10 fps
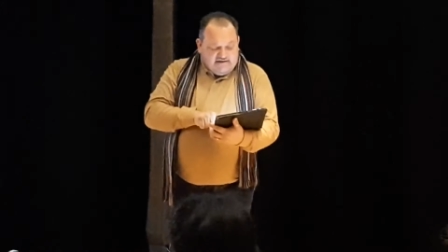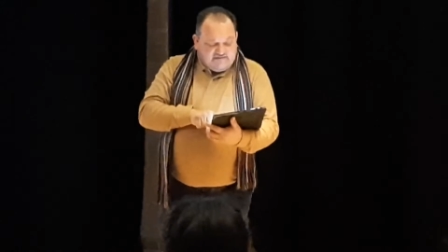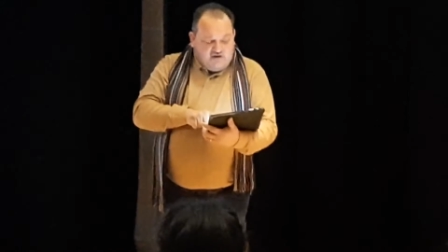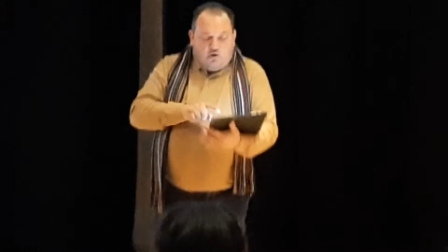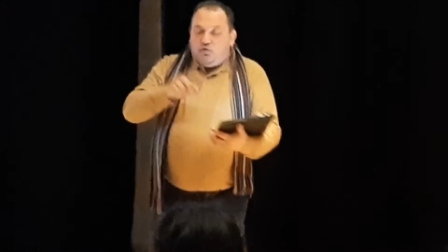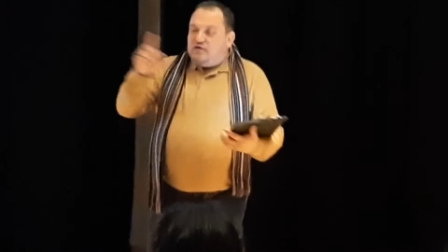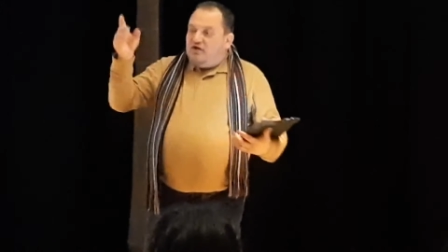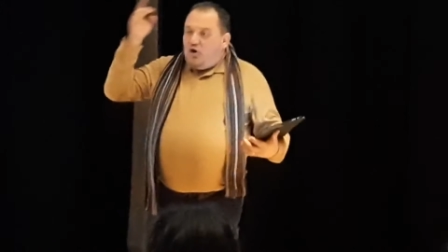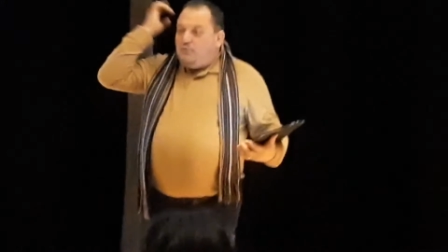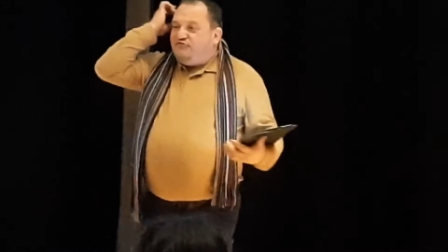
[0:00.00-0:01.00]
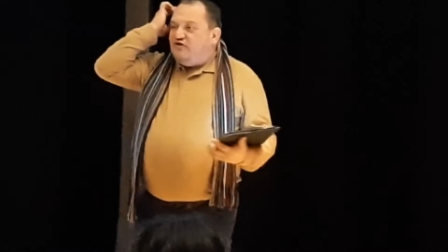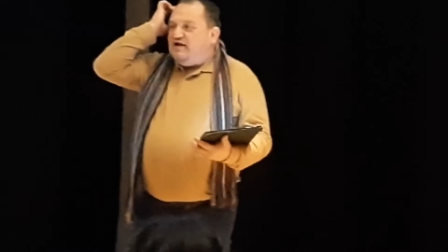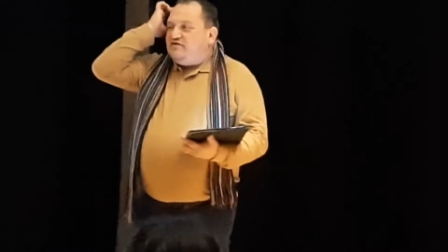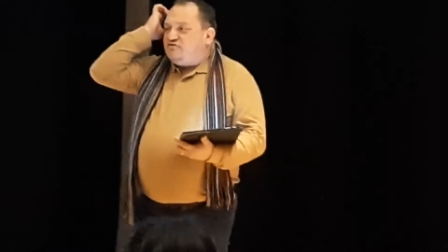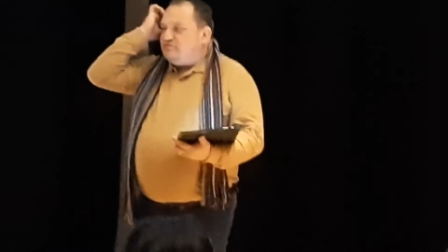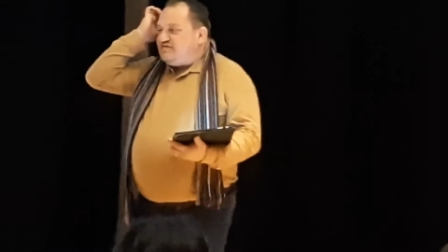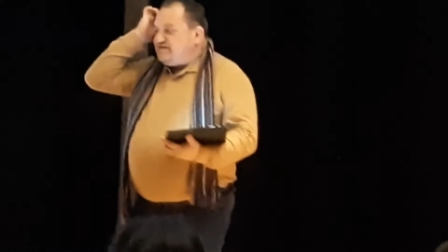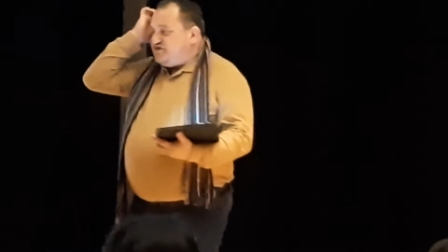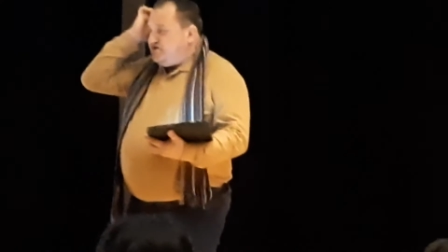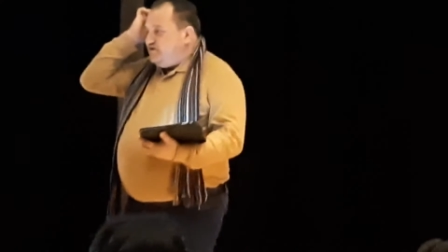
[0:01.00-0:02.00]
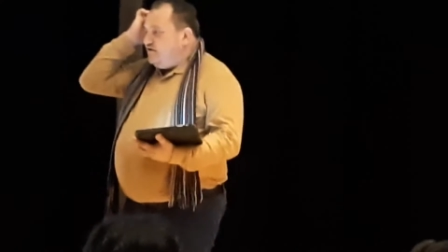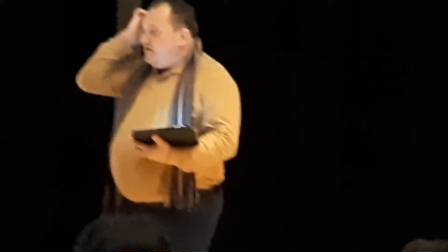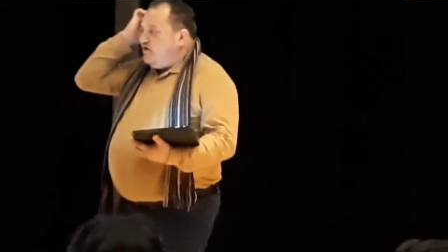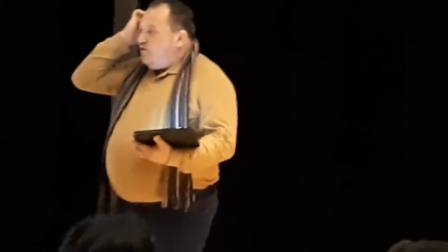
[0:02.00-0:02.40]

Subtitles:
So hopefully through the session,